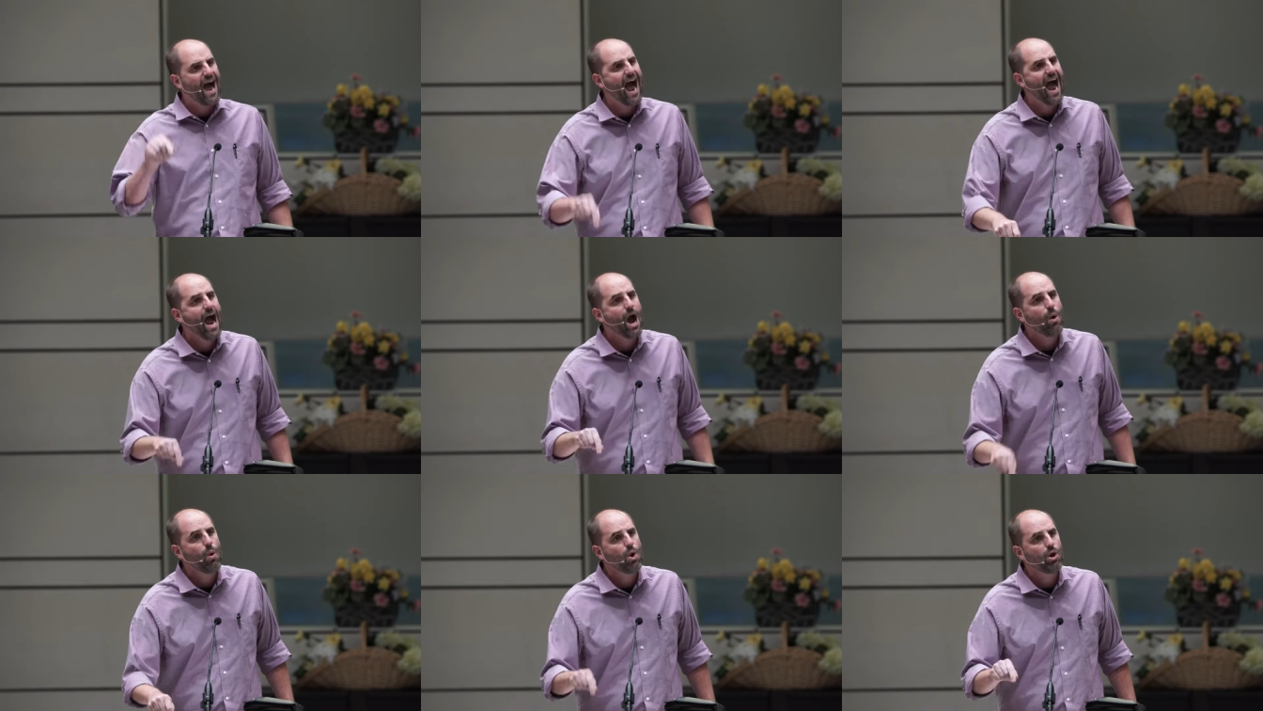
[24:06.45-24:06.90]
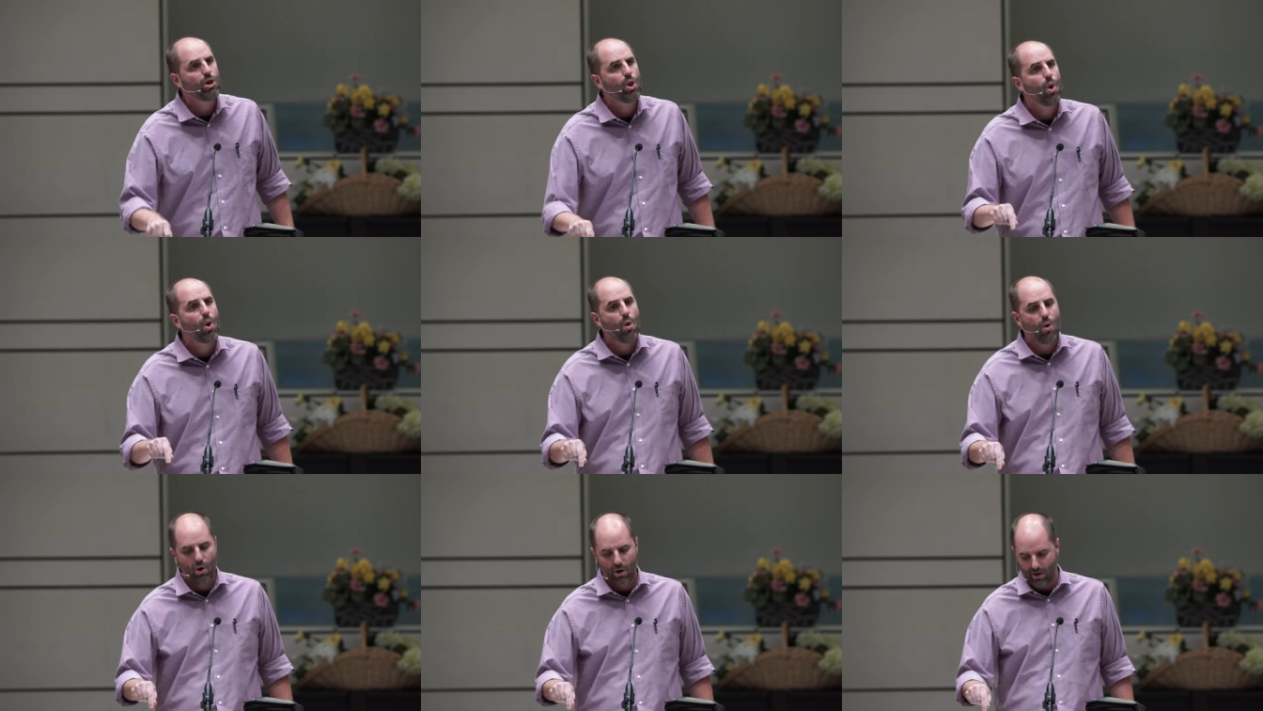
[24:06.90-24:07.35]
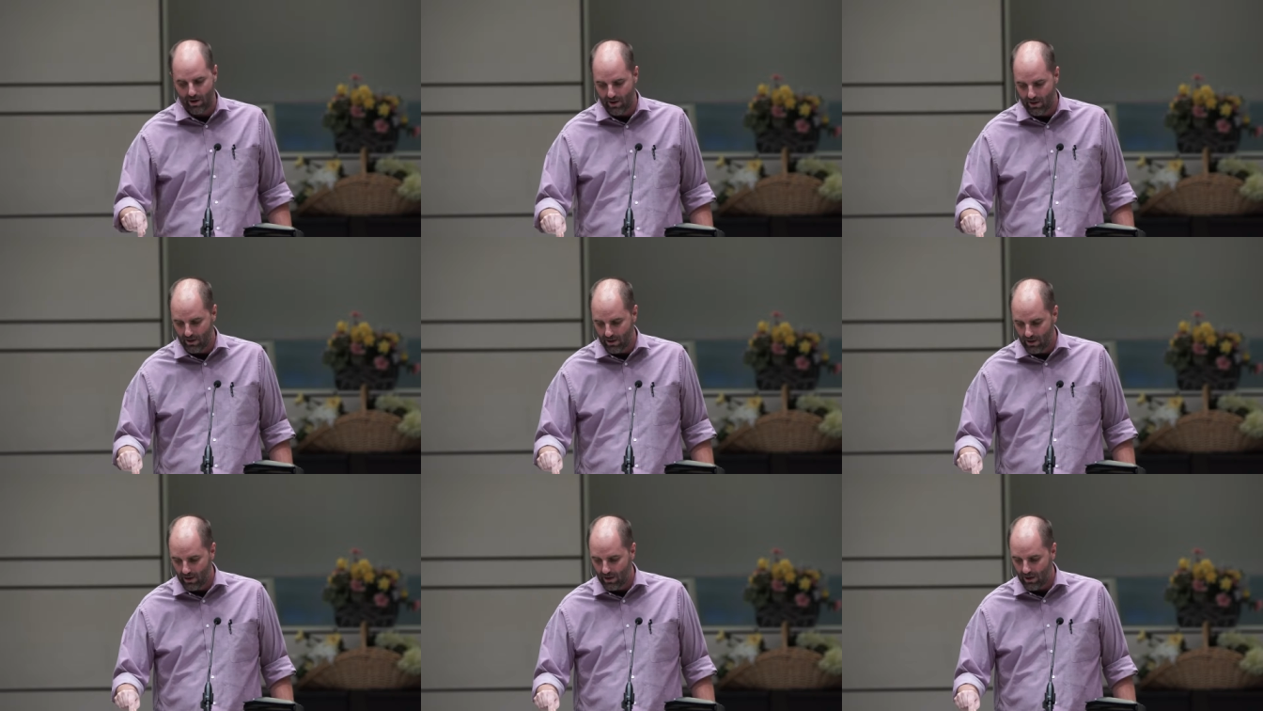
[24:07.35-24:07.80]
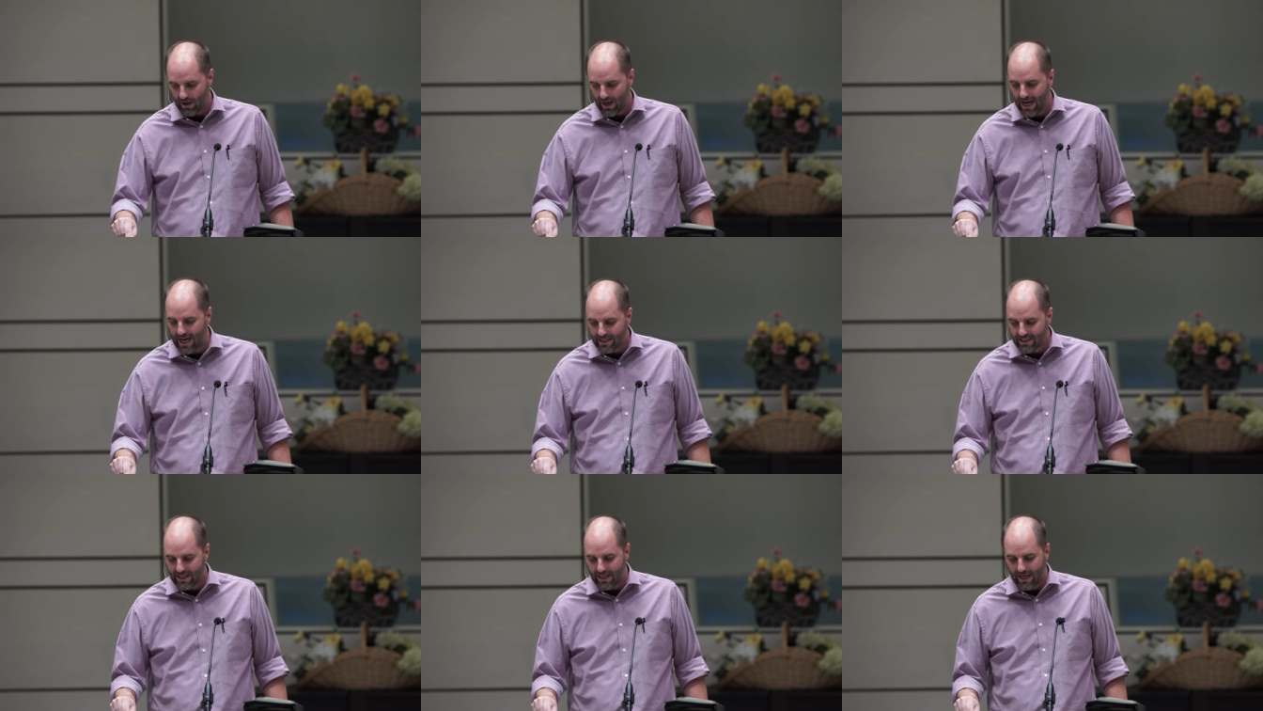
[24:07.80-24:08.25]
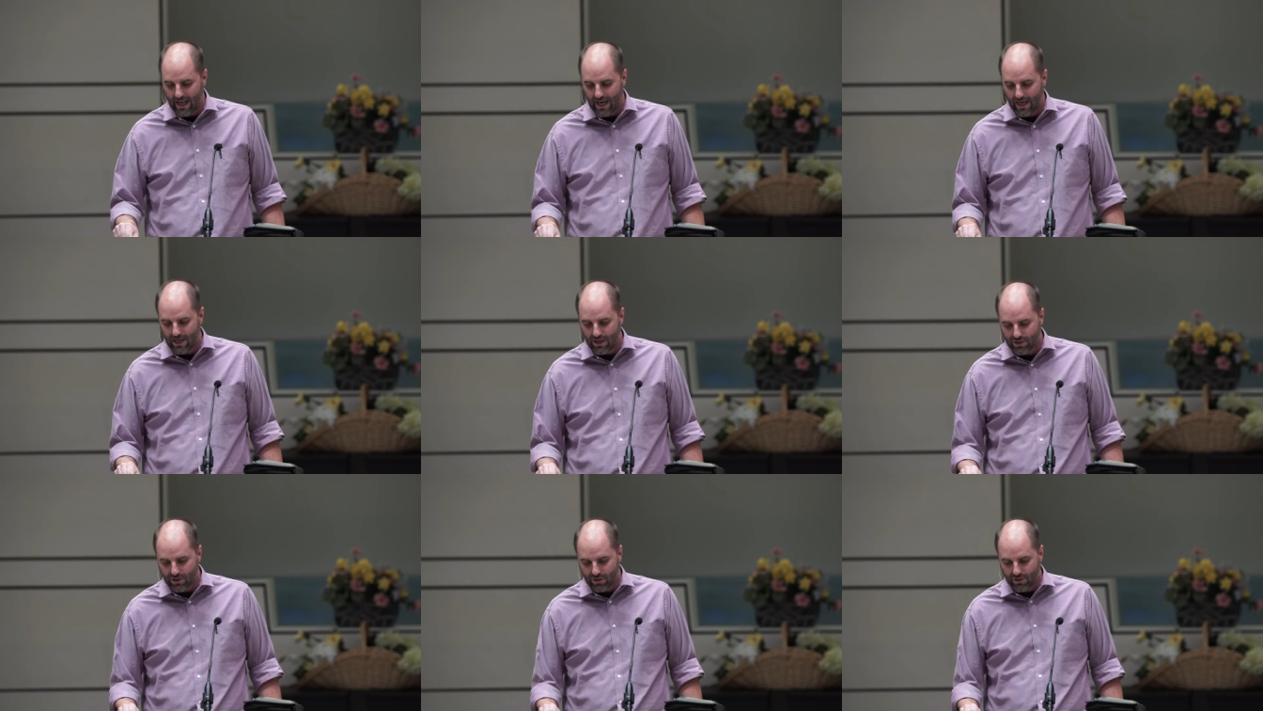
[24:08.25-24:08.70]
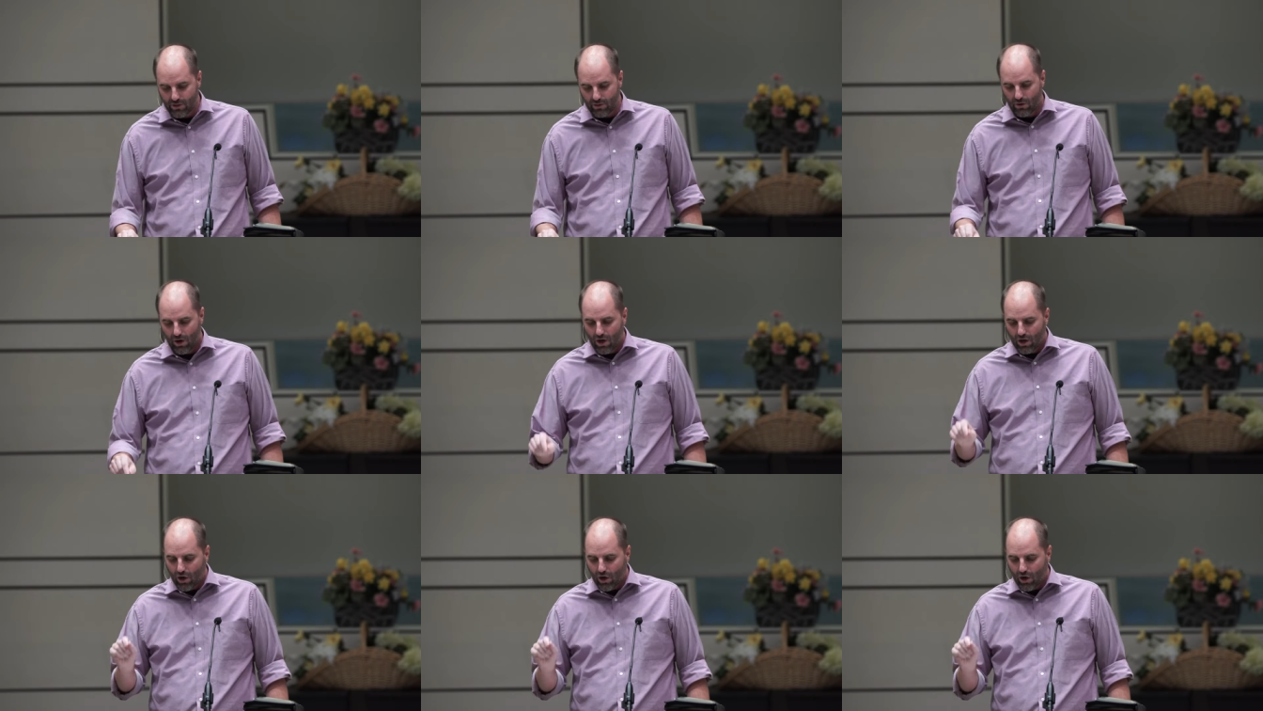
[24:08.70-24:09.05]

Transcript: our Lord, 1882.